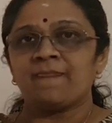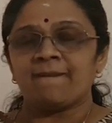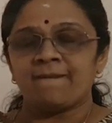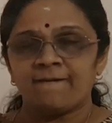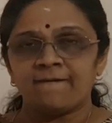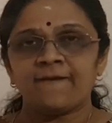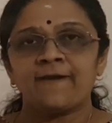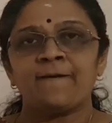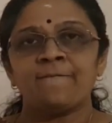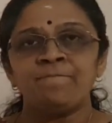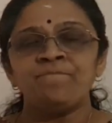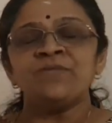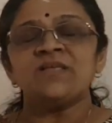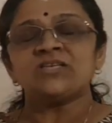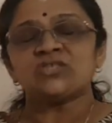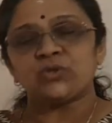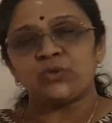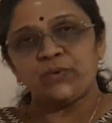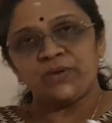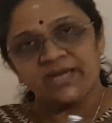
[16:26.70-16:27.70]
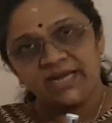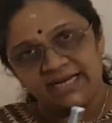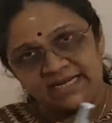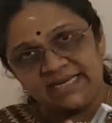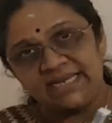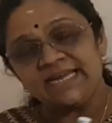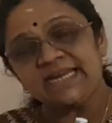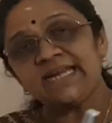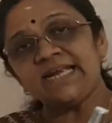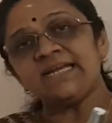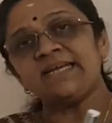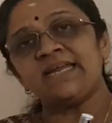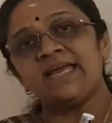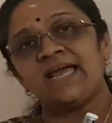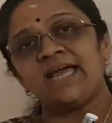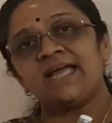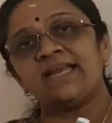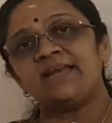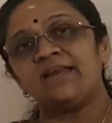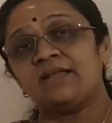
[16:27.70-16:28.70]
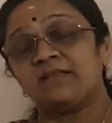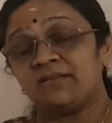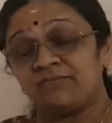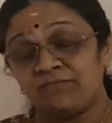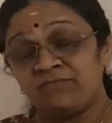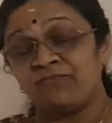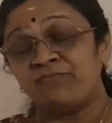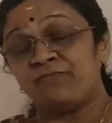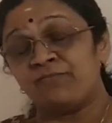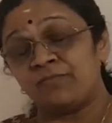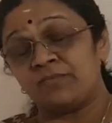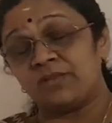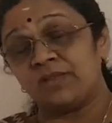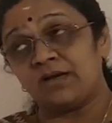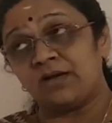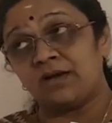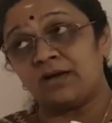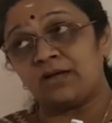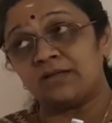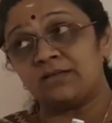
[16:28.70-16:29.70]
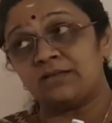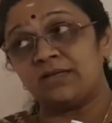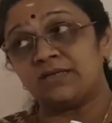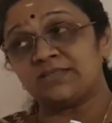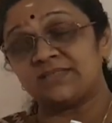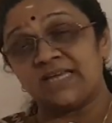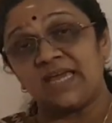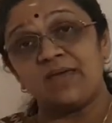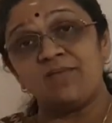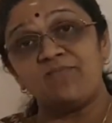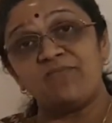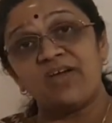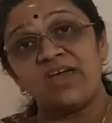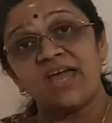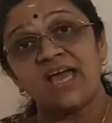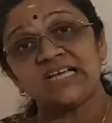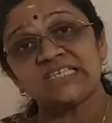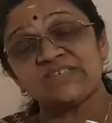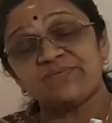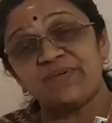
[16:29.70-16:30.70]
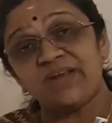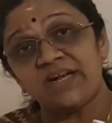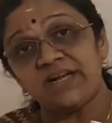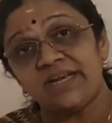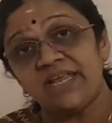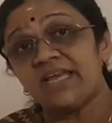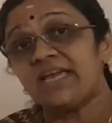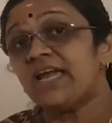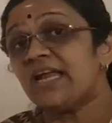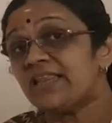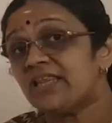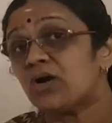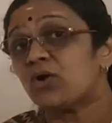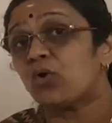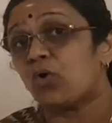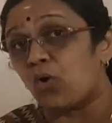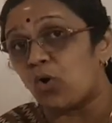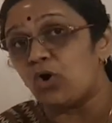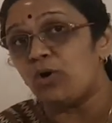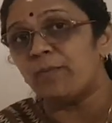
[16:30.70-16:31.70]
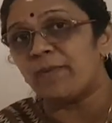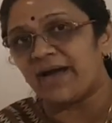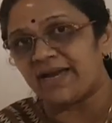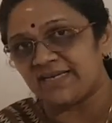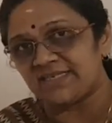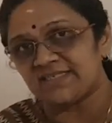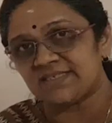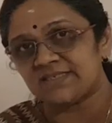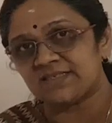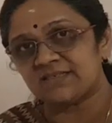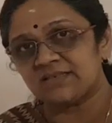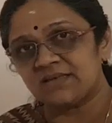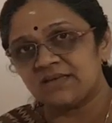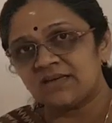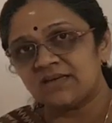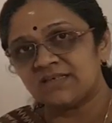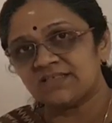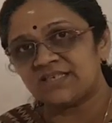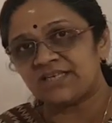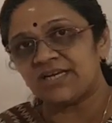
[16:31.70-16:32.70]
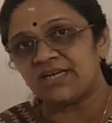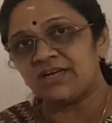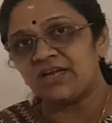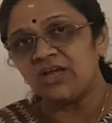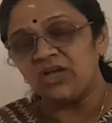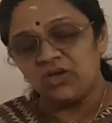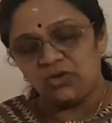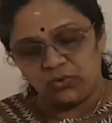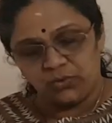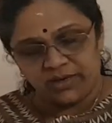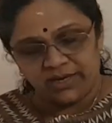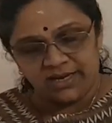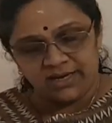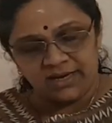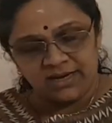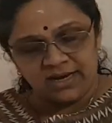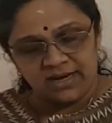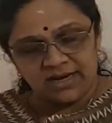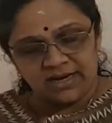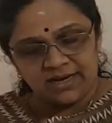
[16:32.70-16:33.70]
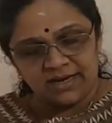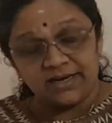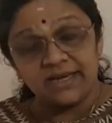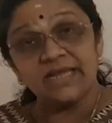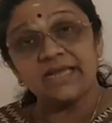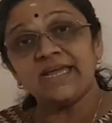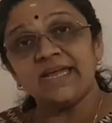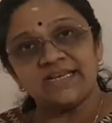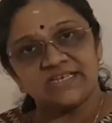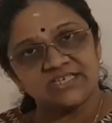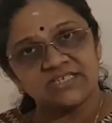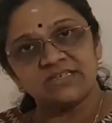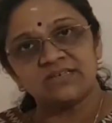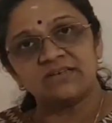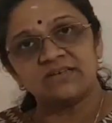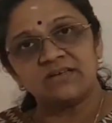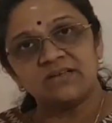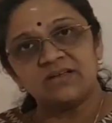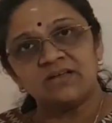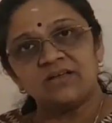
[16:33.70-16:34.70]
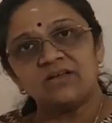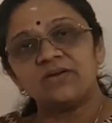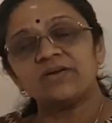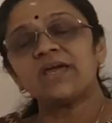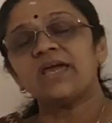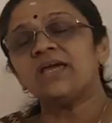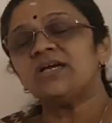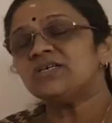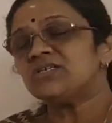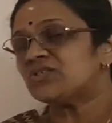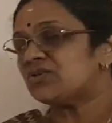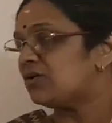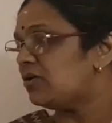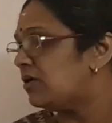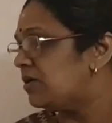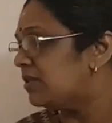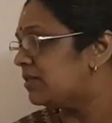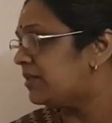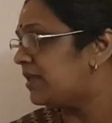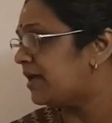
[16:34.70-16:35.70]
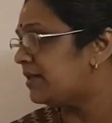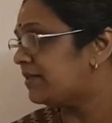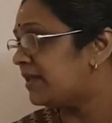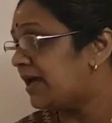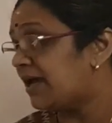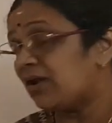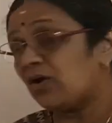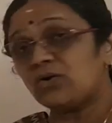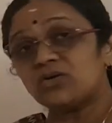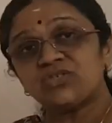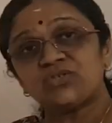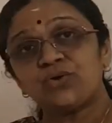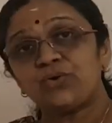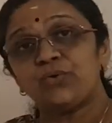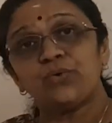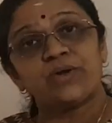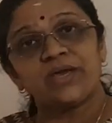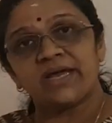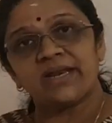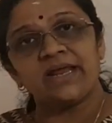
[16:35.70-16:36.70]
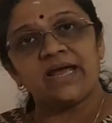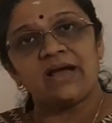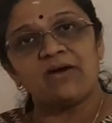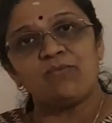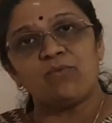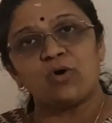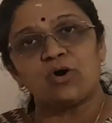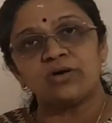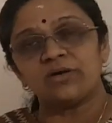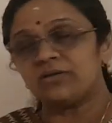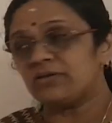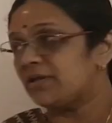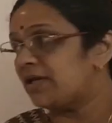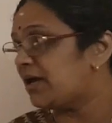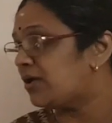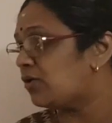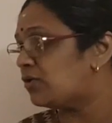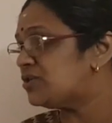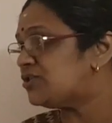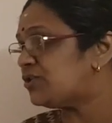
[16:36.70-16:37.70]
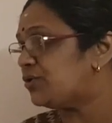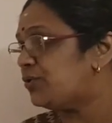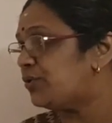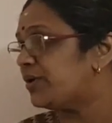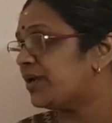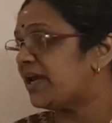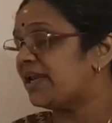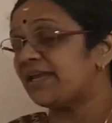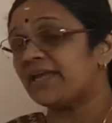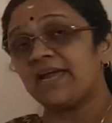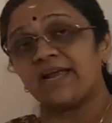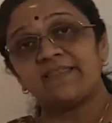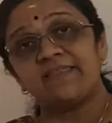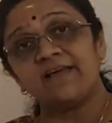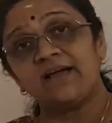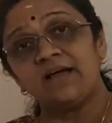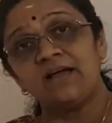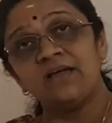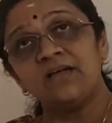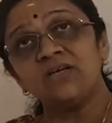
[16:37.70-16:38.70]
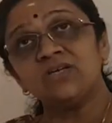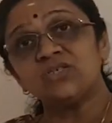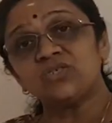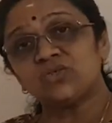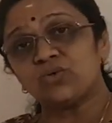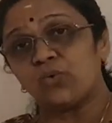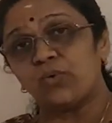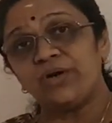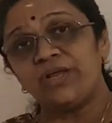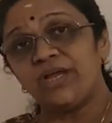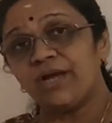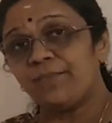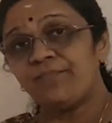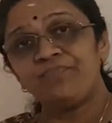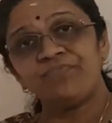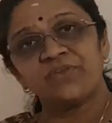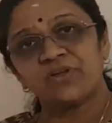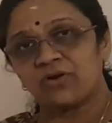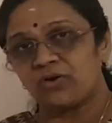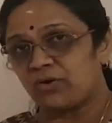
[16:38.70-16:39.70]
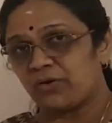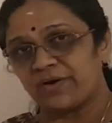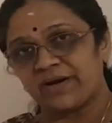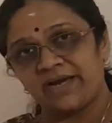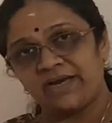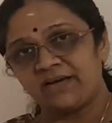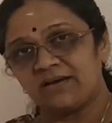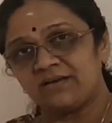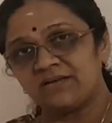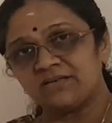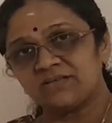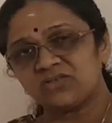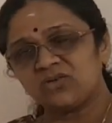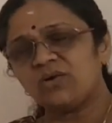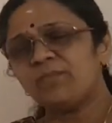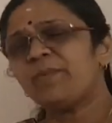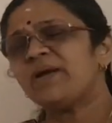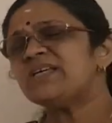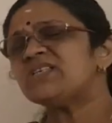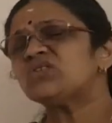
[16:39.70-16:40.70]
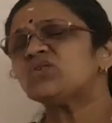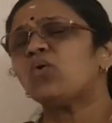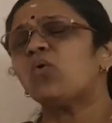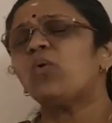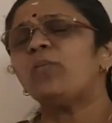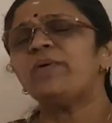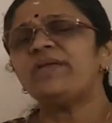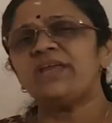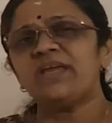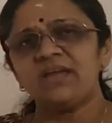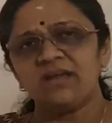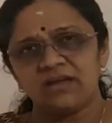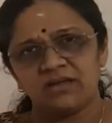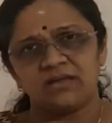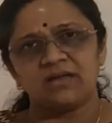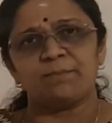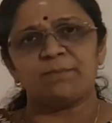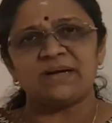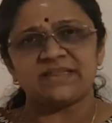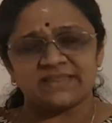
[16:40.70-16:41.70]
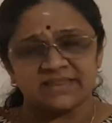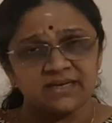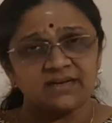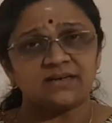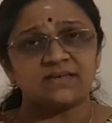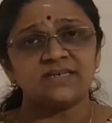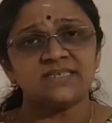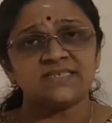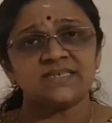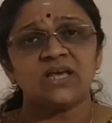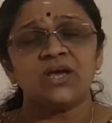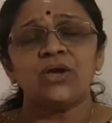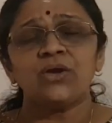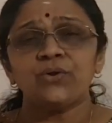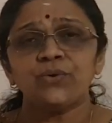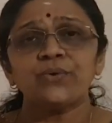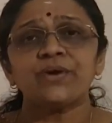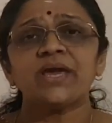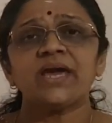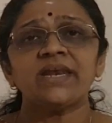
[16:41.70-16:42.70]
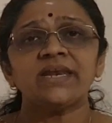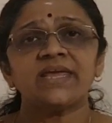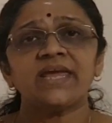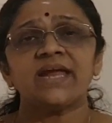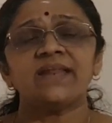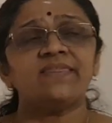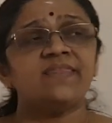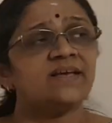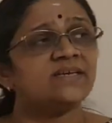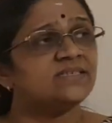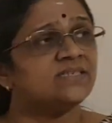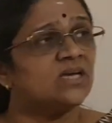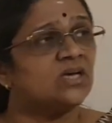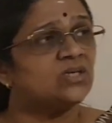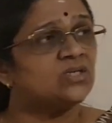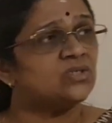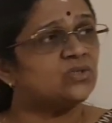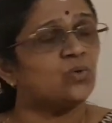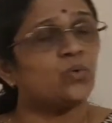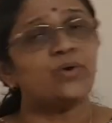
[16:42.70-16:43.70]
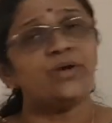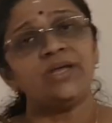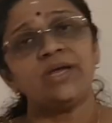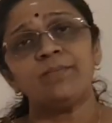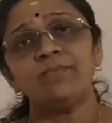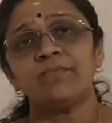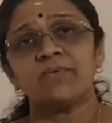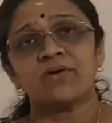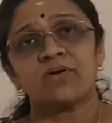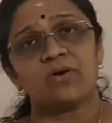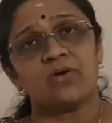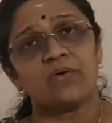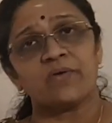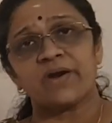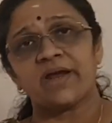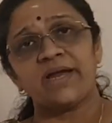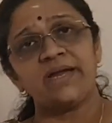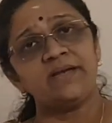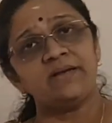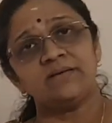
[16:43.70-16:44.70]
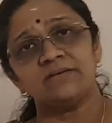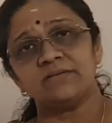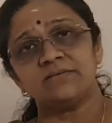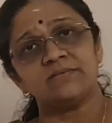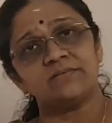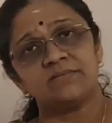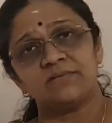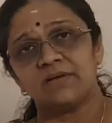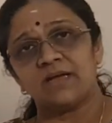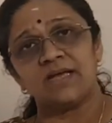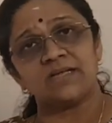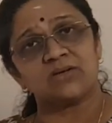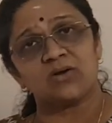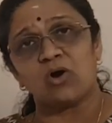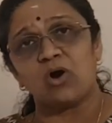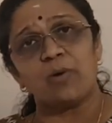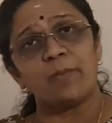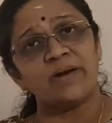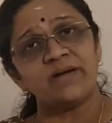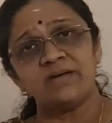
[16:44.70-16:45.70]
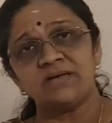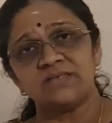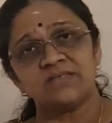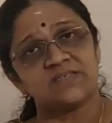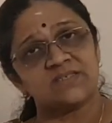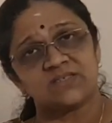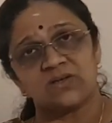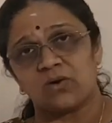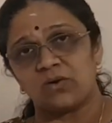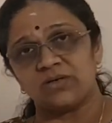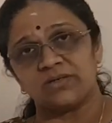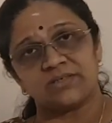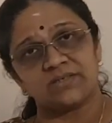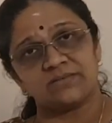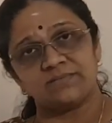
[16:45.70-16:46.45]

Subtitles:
Okay, so you can dig it, and the same way as we dig in the coal mines, isn't it? You can dig it. Okay, so there also you can have what? There also you can get the sodium chloride. So by so many methods, you can get this sodium chloride, a common salt.